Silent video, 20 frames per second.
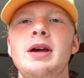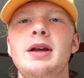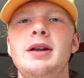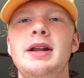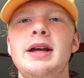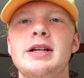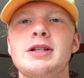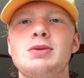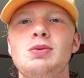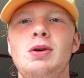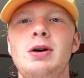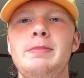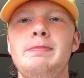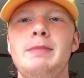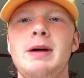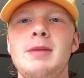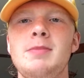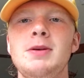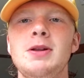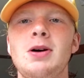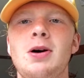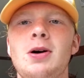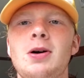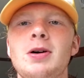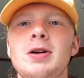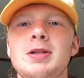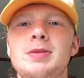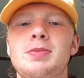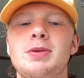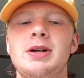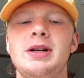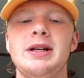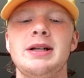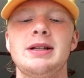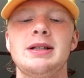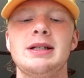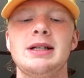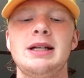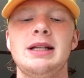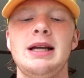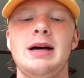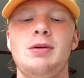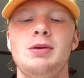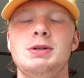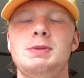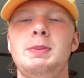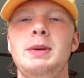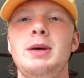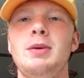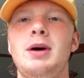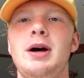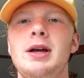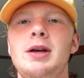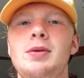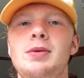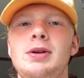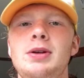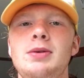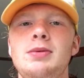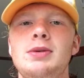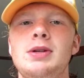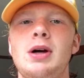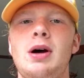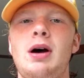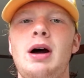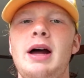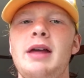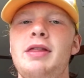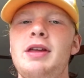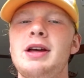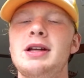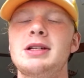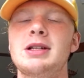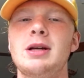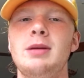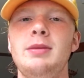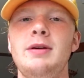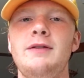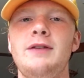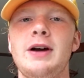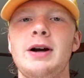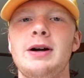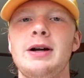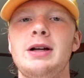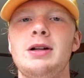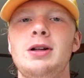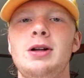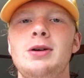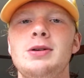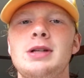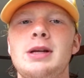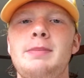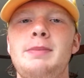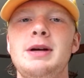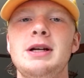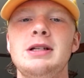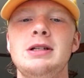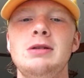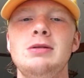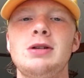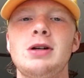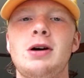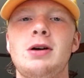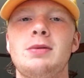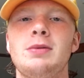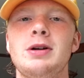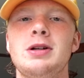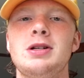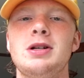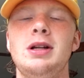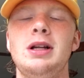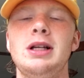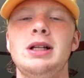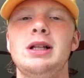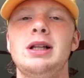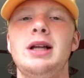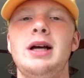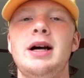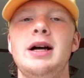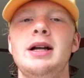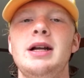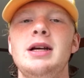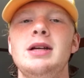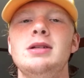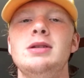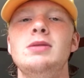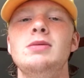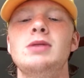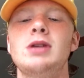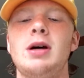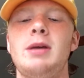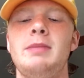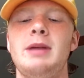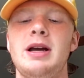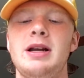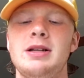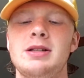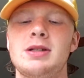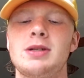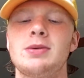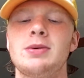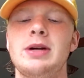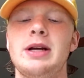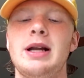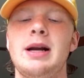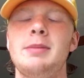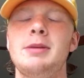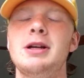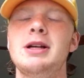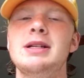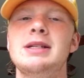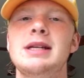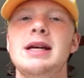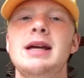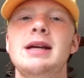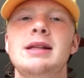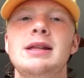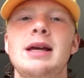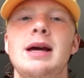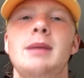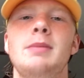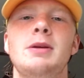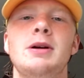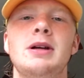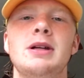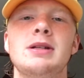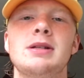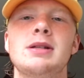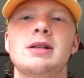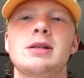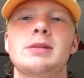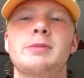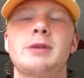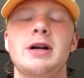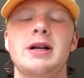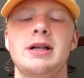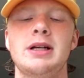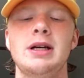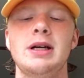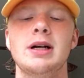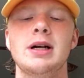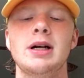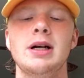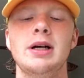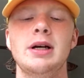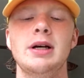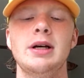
Next one might be the hardest to predict, and that one's BYU and Utah. I think it's going to be very close. I picked Utah originally. The line is Utah minus 3, and I'm going to take them against the spread here.